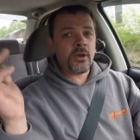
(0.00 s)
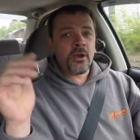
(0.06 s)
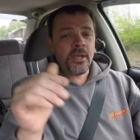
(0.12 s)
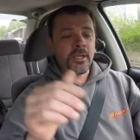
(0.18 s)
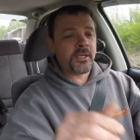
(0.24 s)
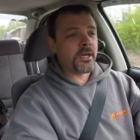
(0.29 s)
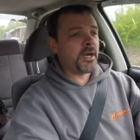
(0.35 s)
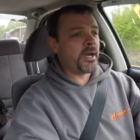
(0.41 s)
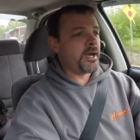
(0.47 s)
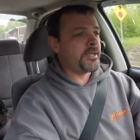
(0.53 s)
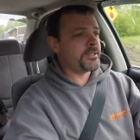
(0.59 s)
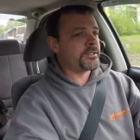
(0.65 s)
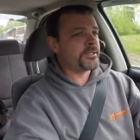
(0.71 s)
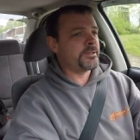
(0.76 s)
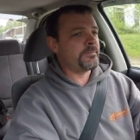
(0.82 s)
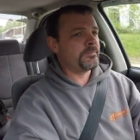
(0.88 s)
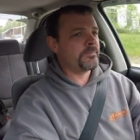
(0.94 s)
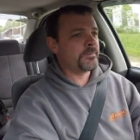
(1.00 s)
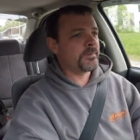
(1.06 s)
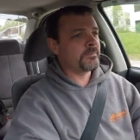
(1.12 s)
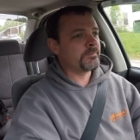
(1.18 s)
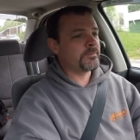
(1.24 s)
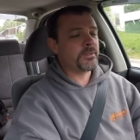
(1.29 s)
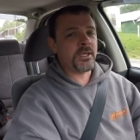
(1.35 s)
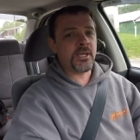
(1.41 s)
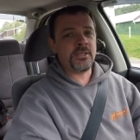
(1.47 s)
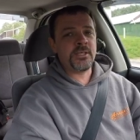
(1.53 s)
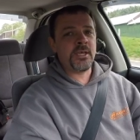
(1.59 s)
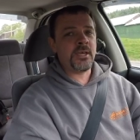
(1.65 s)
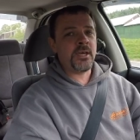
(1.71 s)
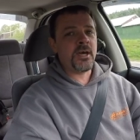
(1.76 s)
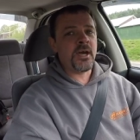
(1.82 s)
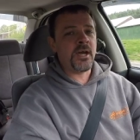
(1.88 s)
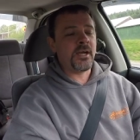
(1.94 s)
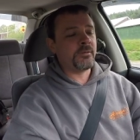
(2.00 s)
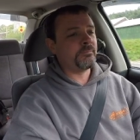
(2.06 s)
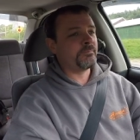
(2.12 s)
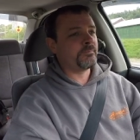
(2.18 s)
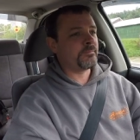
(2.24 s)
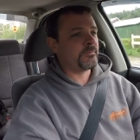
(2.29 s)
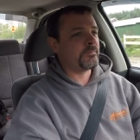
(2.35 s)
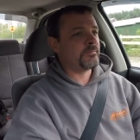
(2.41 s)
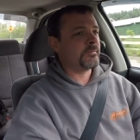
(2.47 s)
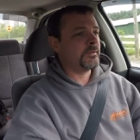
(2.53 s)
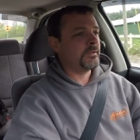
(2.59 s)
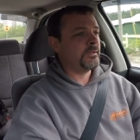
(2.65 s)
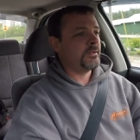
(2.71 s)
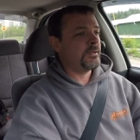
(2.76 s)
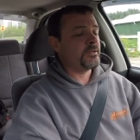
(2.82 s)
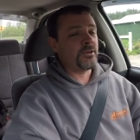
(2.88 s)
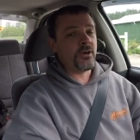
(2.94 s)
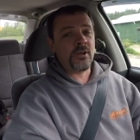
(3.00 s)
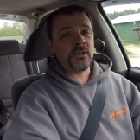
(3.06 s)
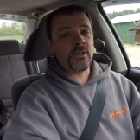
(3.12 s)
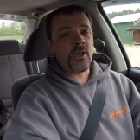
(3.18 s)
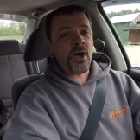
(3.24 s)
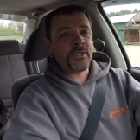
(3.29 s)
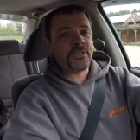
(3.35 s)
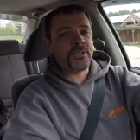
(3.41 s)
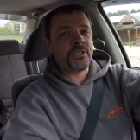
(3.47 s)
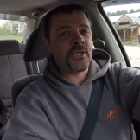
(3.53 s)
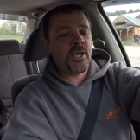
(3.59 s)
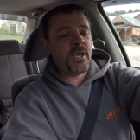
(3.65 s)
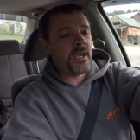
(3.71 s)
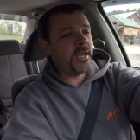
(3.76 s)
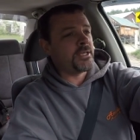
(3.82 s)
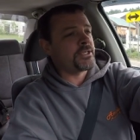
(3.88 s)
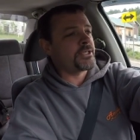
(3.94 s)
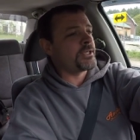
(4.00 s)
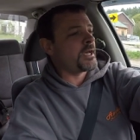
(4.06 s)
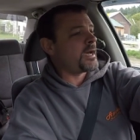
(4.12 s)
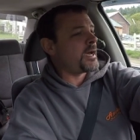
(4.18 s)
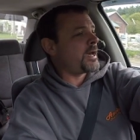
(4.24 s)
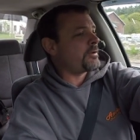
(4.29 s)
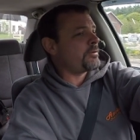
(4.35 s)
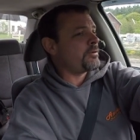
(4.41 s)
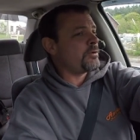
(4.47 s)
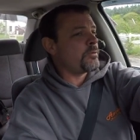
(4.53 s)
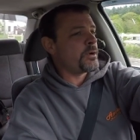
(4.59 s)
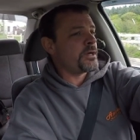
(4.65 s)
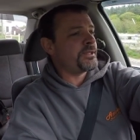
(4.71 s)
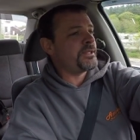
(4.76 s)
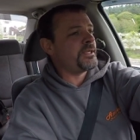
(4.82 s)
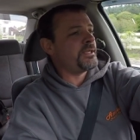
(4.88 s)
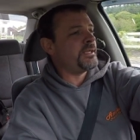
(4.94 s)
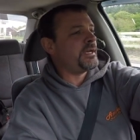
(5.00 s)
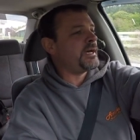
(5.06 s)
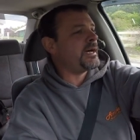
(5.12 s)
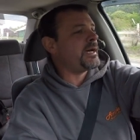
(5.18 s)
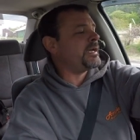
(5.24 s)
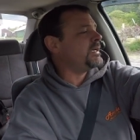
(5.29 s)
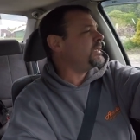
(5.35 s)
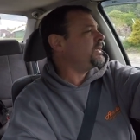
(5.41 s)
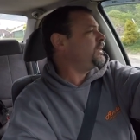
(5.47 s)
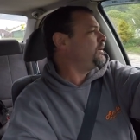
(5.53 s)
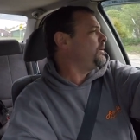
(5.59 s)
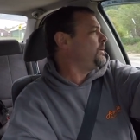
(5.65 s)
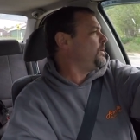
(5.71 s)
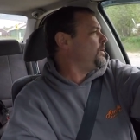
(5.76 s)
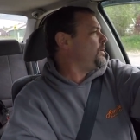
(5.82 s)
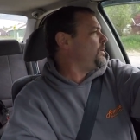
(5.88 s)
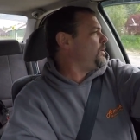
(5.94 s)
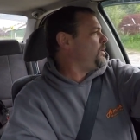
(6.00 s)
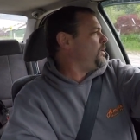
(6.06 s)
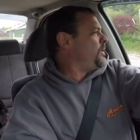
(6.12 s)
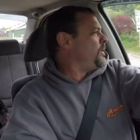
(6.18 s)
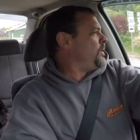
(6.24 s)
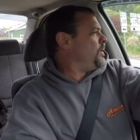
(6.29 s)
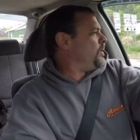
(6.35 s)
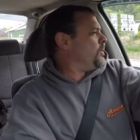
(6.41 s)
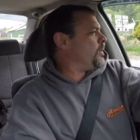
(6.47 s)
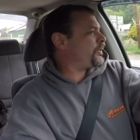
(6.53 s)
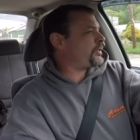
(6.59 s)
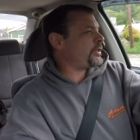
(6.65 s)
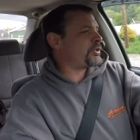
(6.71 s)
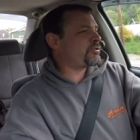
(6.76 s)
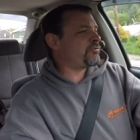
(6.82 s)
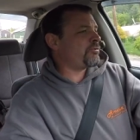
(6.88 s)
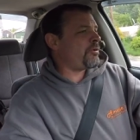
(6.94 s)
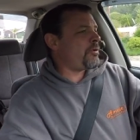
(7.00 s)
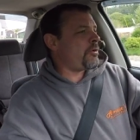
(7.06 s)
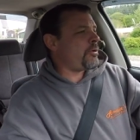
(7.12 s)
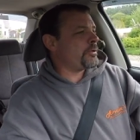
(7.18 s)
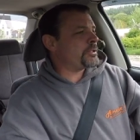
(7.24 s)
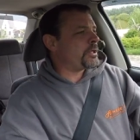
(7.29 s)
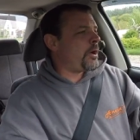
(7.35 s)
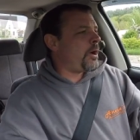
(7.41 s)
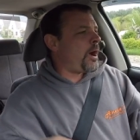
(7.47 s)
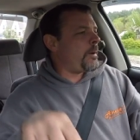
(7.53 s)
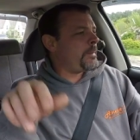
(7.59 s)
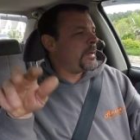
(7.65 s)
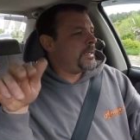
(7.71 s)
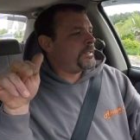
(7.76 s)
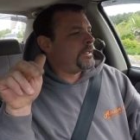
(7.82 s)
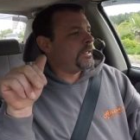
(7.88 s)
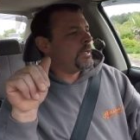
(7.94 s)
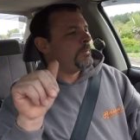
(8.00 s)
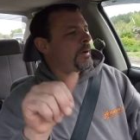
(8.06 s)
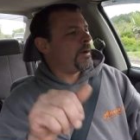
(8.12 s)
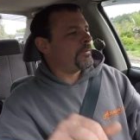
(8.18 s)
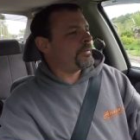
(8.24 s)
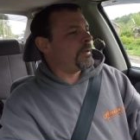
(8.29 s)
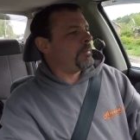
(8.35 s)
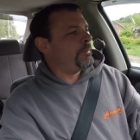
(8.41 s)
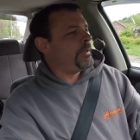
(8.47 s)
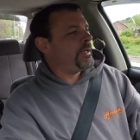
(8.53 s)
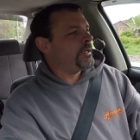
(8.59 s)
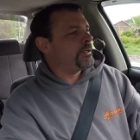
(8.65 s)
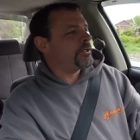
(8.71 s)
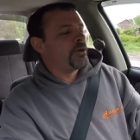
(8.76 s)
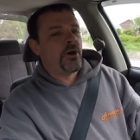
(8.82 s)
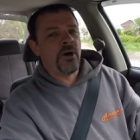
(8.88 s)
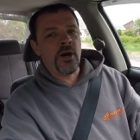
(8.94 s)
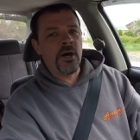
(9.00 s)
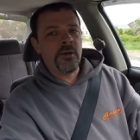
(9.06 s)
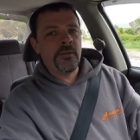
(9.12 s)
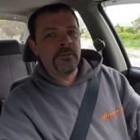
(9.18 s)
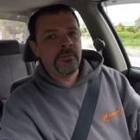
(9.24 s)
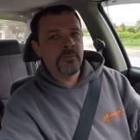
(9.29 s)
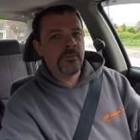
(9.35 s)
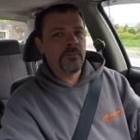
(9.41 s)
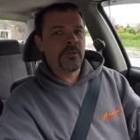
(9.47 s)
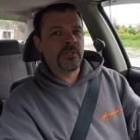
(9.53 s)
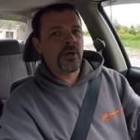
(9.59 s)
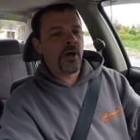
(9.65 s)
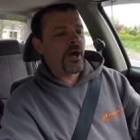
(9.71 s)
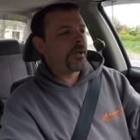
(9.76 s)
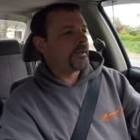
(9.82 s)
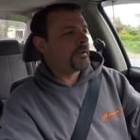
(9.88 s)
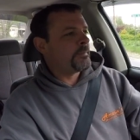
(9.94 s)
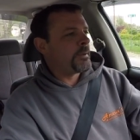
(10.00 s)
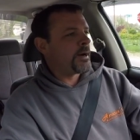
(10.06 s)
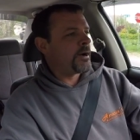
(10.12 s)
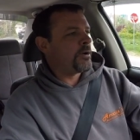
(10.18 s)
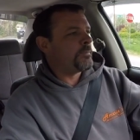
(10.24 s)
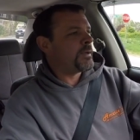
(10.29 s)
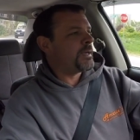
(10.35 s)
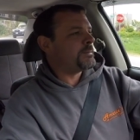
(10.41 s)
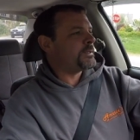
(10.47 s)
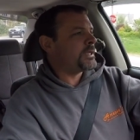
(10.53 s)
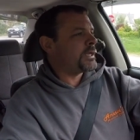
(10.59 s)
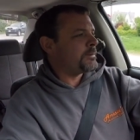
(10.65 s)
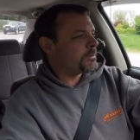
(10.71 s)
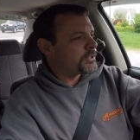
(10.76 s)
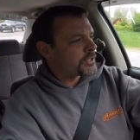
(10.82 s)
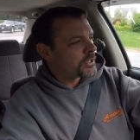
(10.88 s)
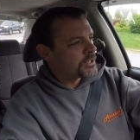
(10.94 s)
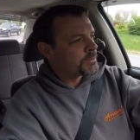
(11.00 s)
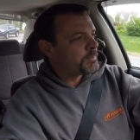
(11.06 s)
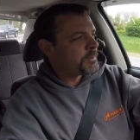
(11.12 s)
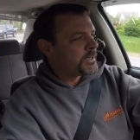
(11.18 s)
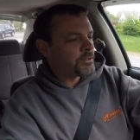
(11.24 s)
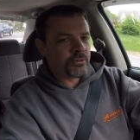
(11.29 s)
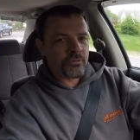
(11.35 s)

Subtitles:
right, guys, there they are. Not a lot's changed. I don't know what the trolls commenting about them being gone were talking about. Maybe they were just being